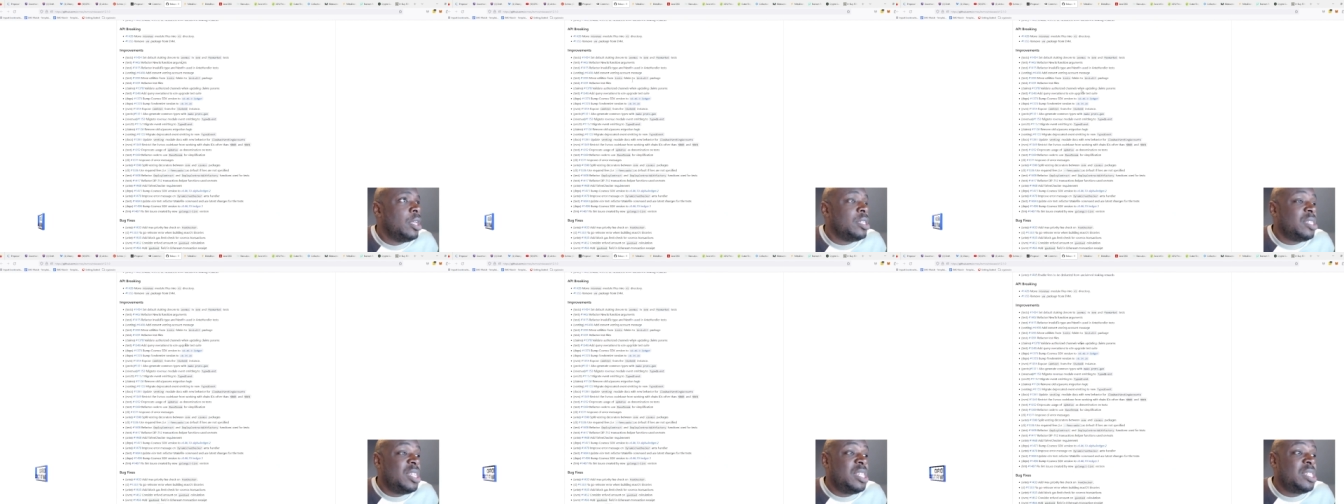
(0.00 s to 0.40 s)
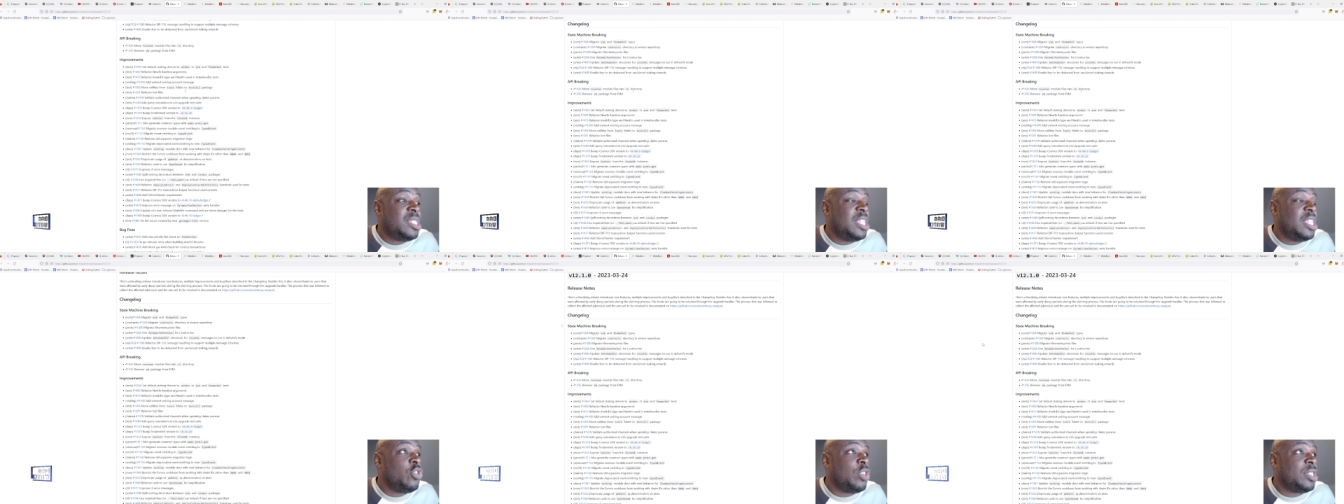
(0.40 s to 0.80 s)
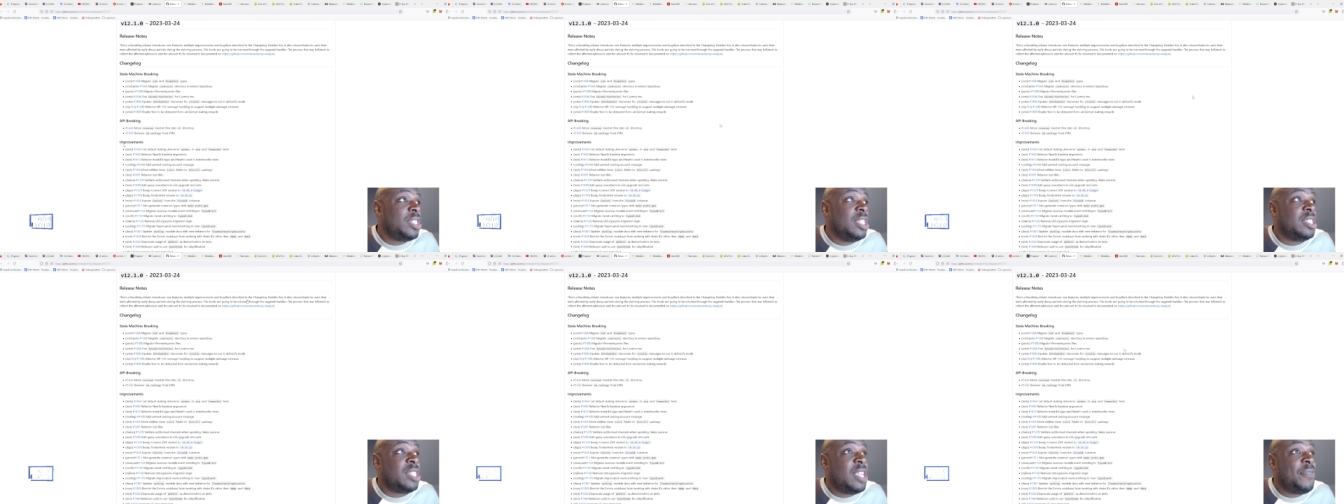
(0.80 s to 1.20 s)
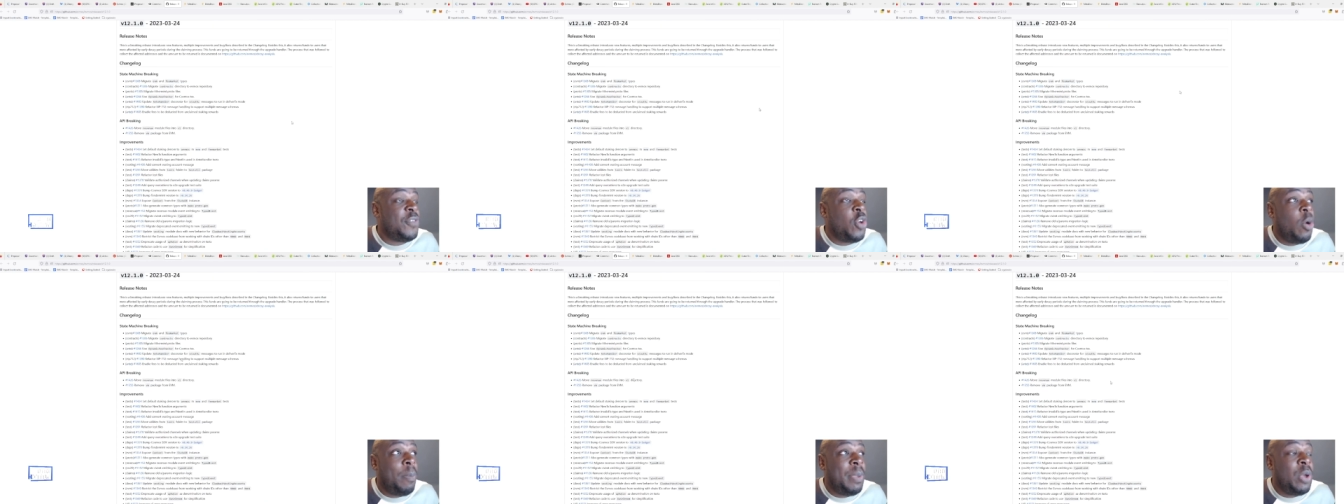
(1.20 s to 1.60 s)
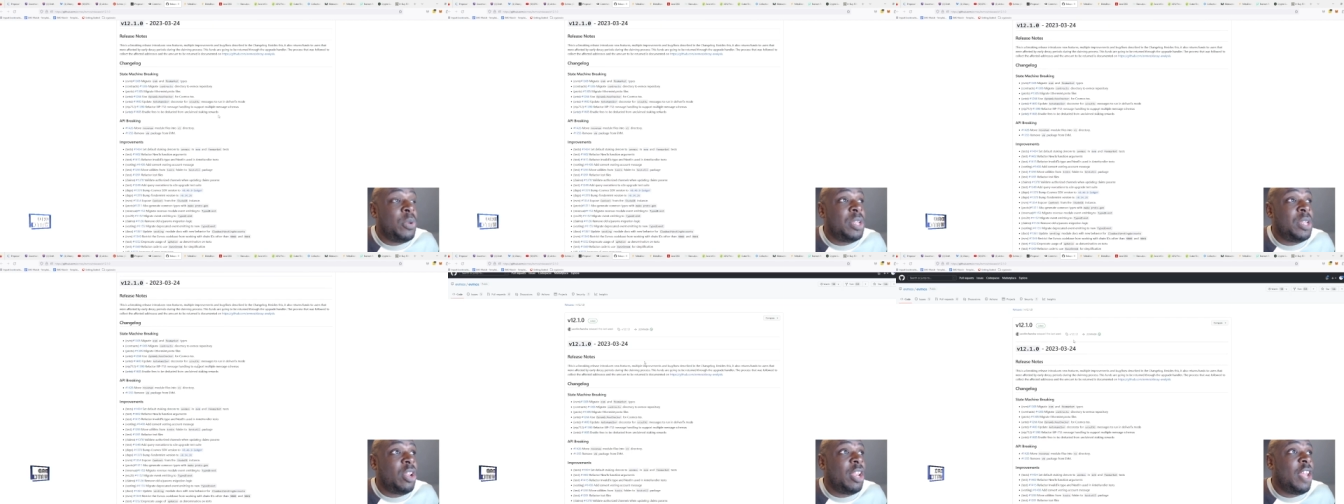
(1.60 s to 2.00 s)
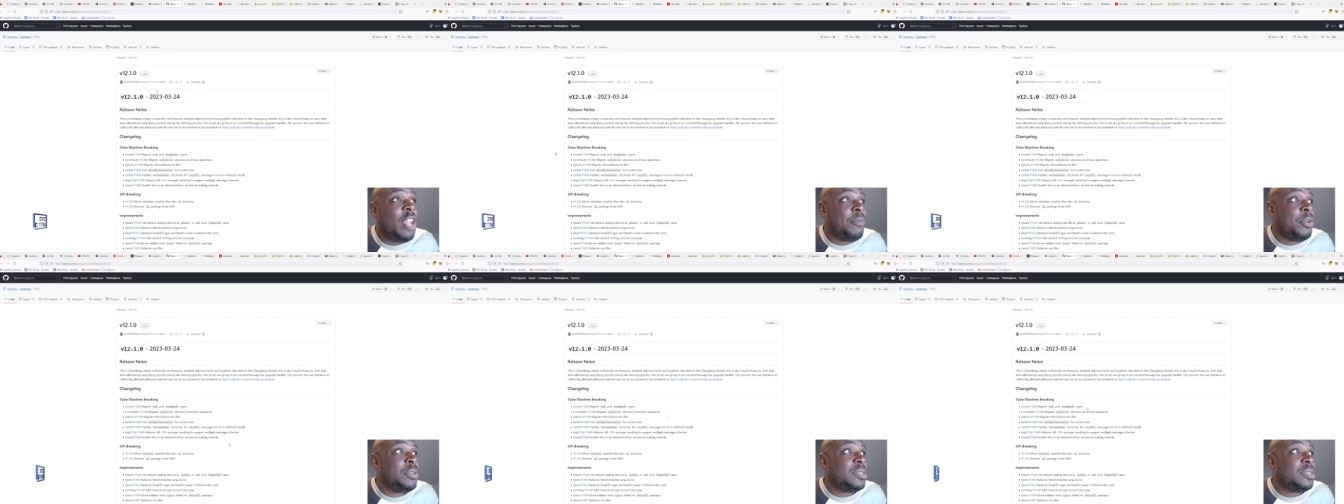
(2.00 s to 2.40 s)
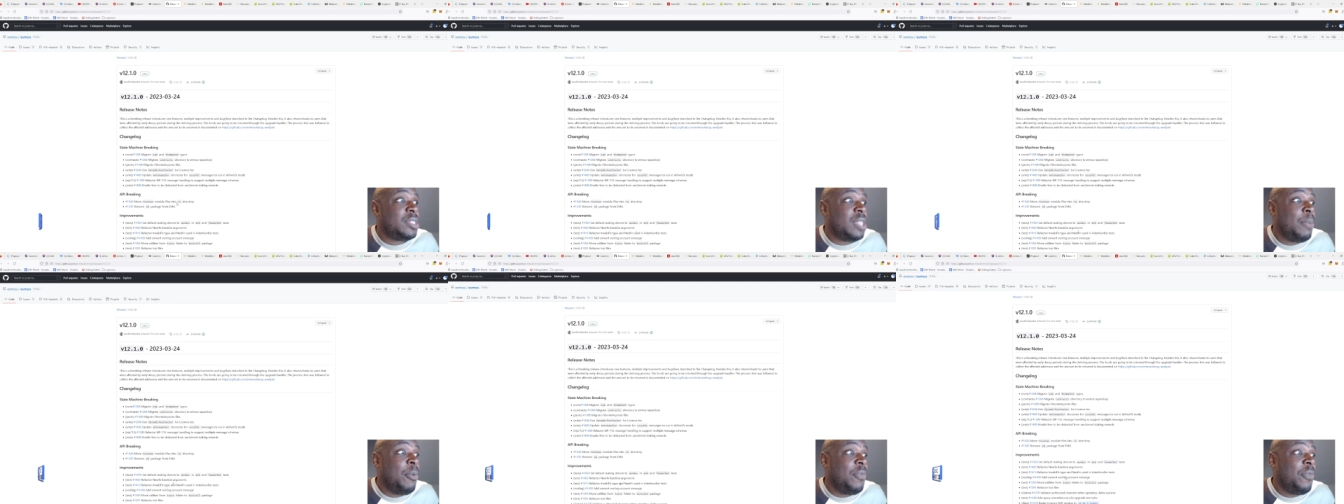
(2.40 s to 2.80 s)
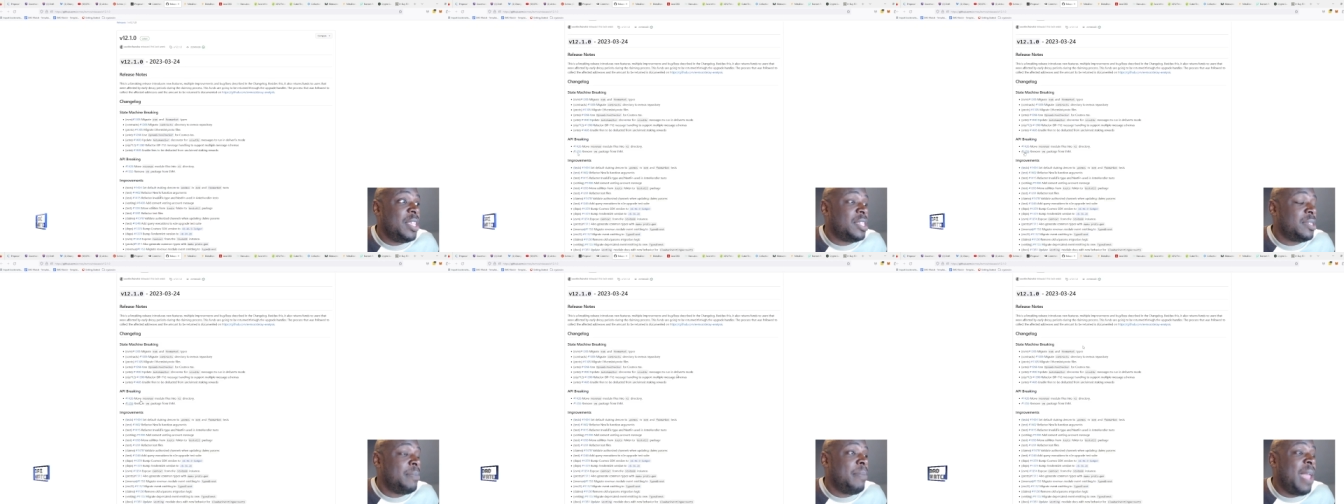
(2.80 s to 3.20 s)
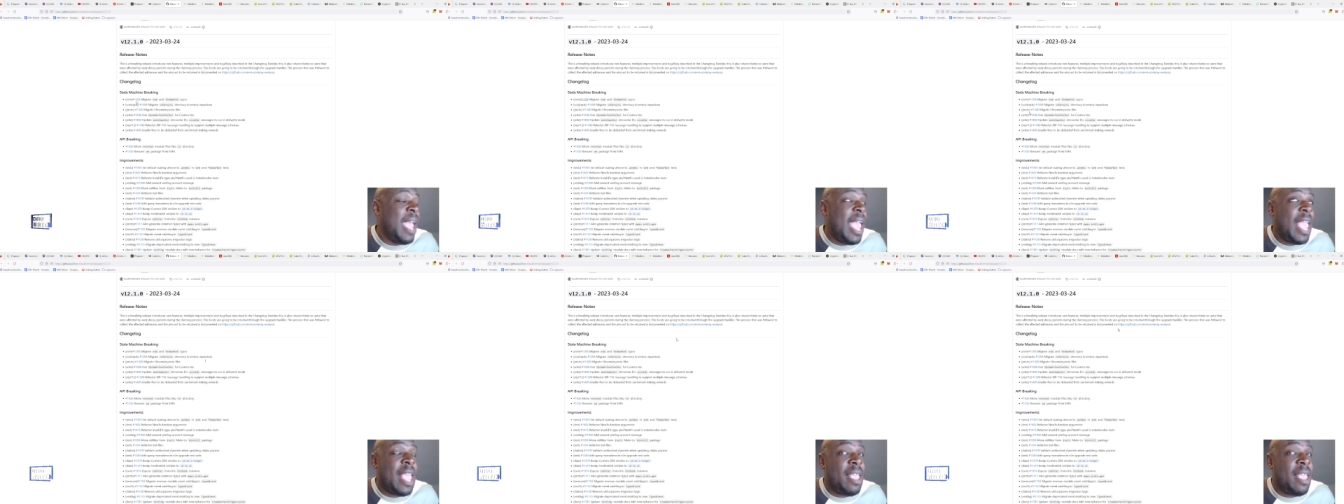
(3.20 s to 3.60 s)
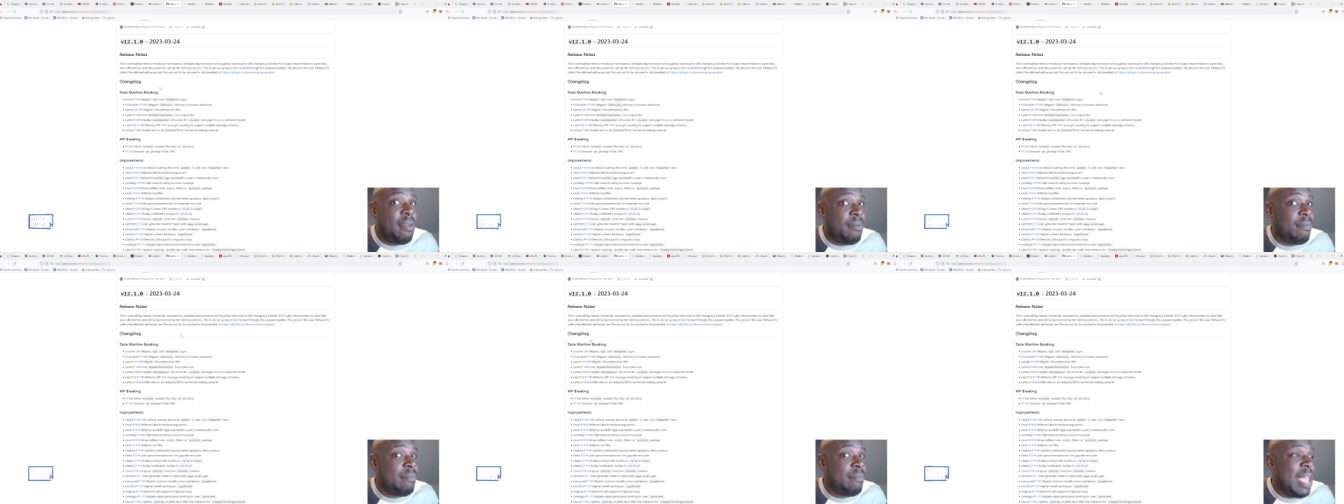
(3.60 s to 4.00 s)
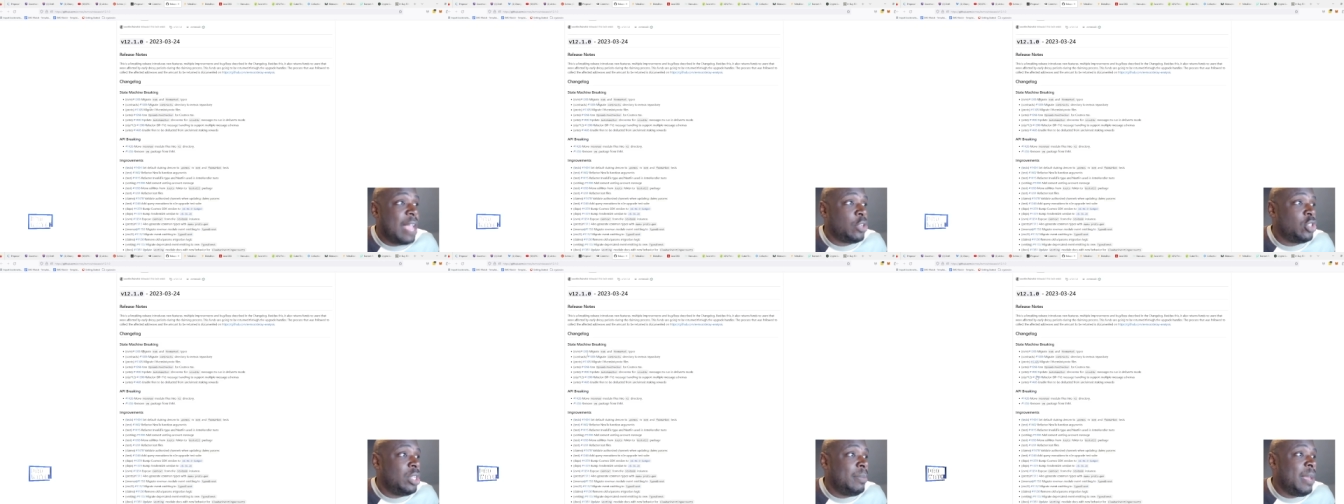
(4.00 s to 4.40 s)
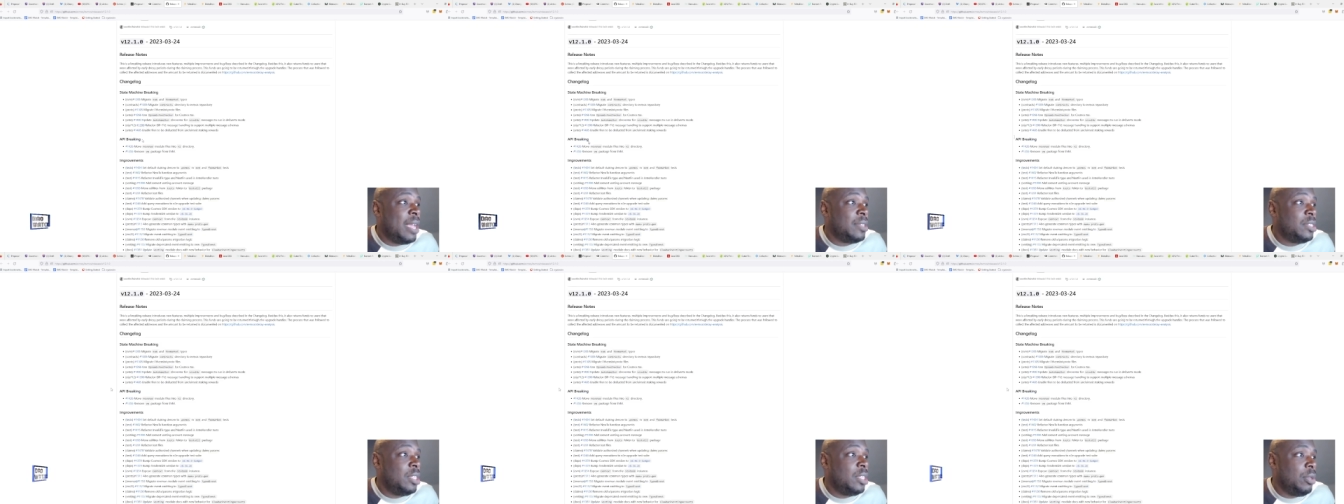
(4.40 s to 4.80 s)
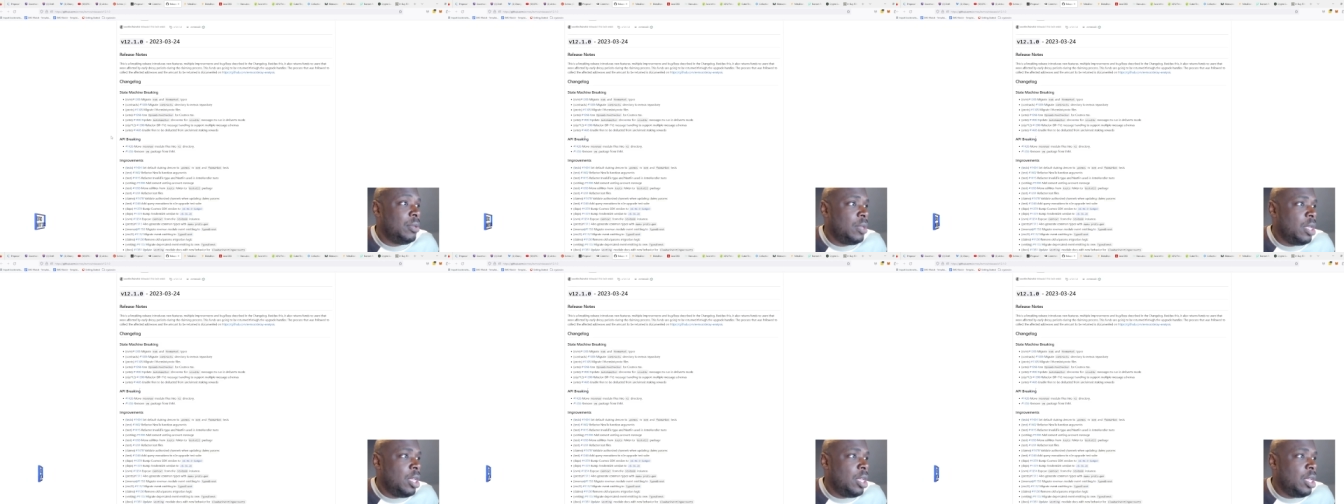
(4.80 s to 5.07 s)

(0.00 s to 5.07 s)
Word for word: So this is interesting. So if you're building on Evmos, some of this may actually matter to you,